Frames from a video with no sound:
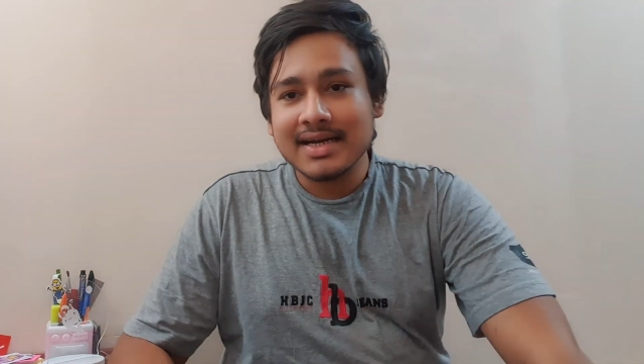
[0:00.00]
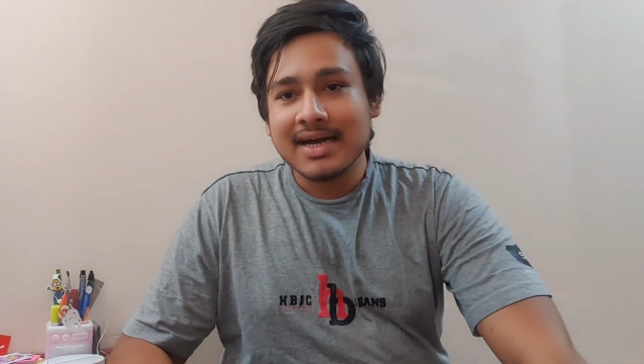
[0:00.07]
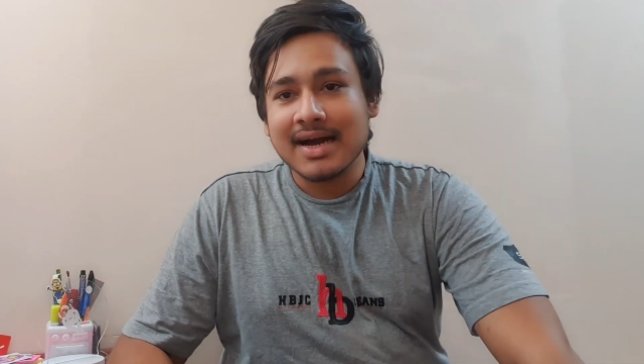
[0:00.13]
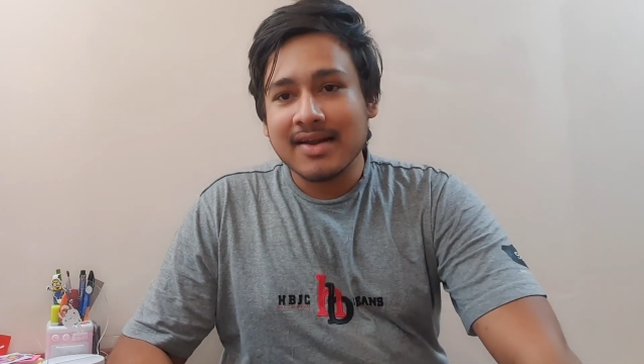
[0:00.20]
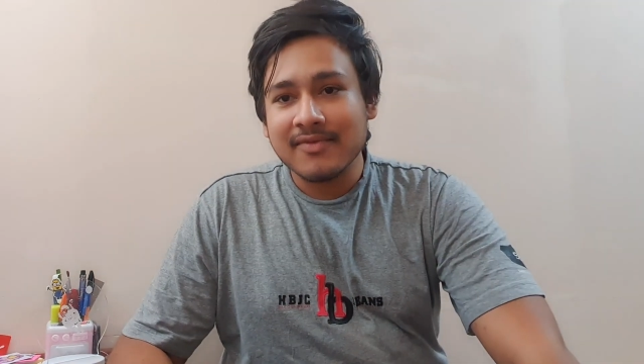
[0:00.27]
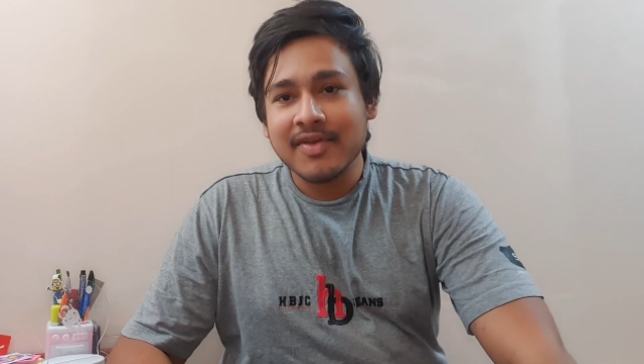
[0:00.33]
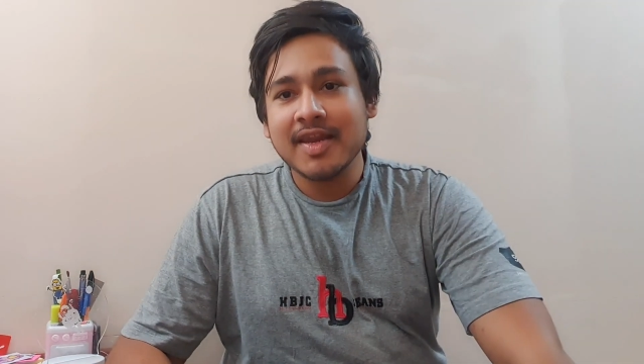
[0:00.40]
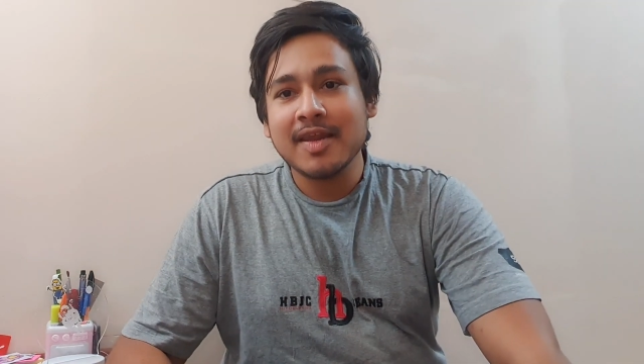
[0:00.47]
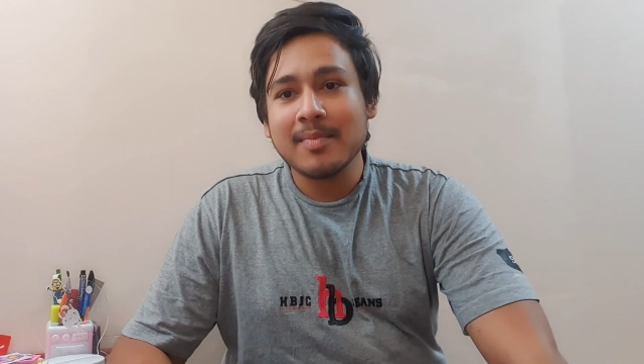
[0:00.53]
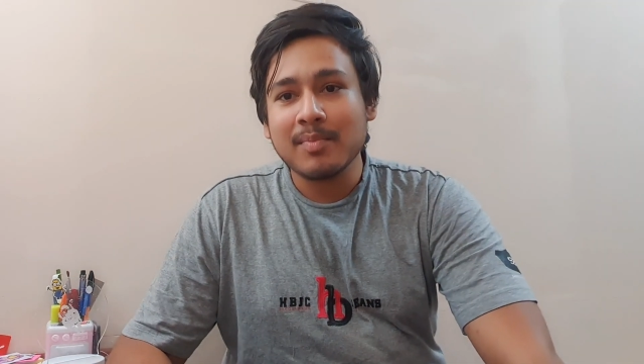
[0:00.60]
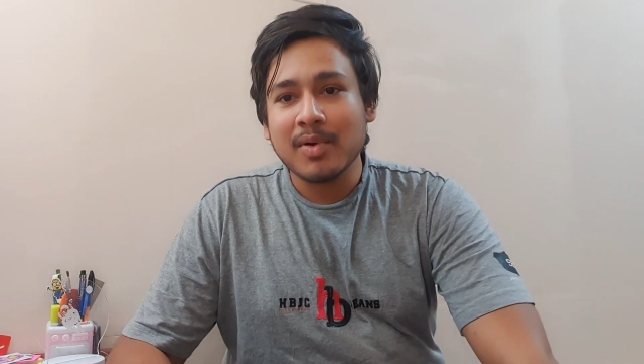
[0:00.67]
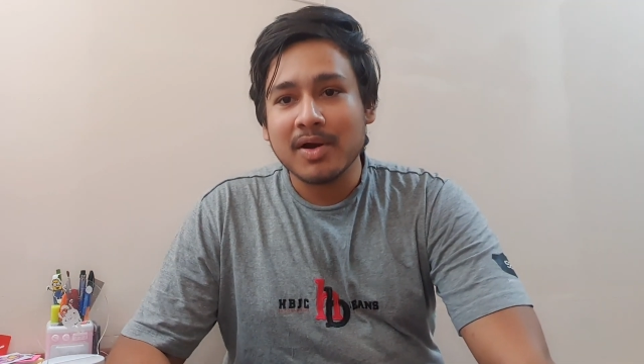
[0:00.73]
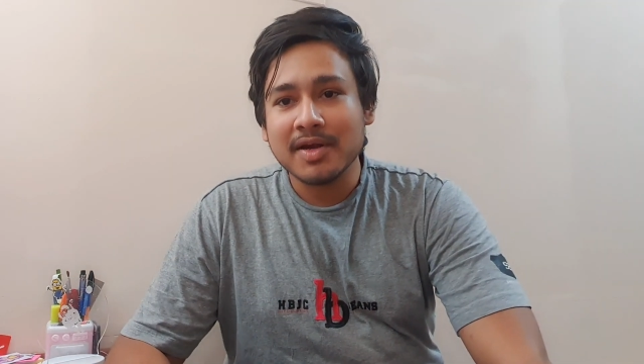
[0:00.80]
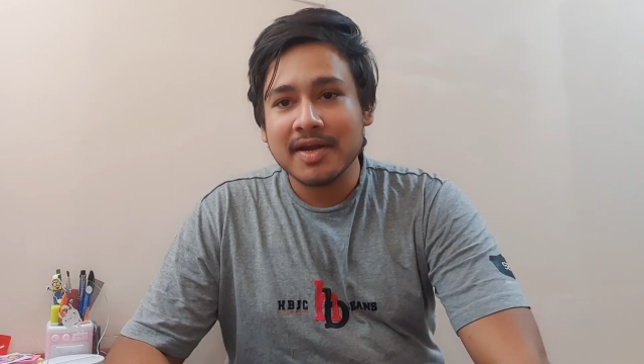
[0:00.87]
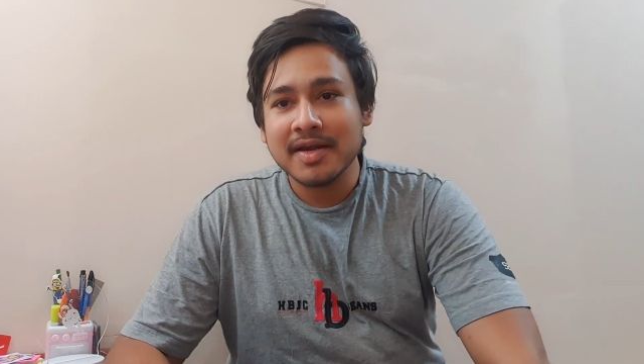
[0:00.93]
are very
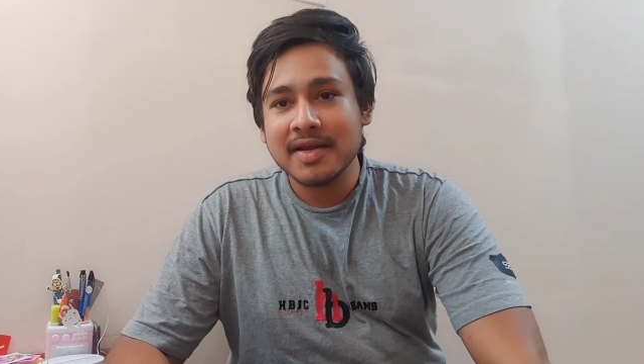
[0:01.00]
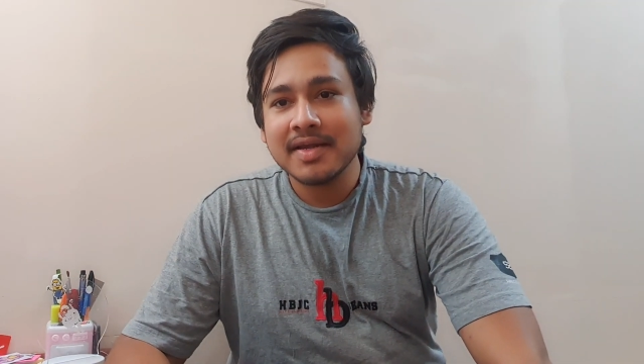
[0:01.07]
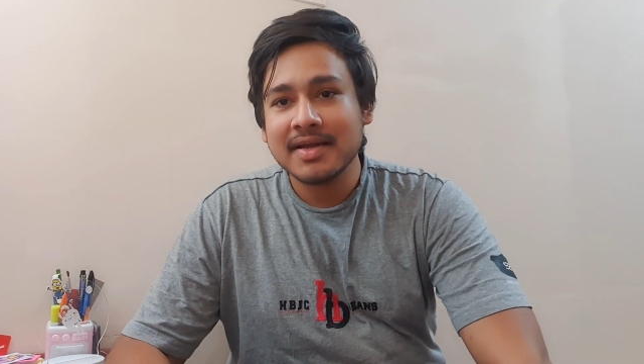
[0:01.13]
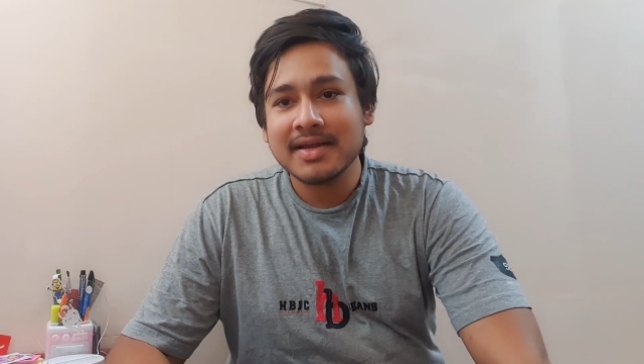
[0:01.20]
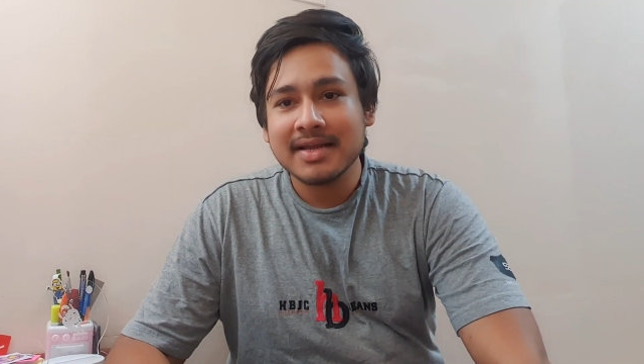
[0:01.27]
important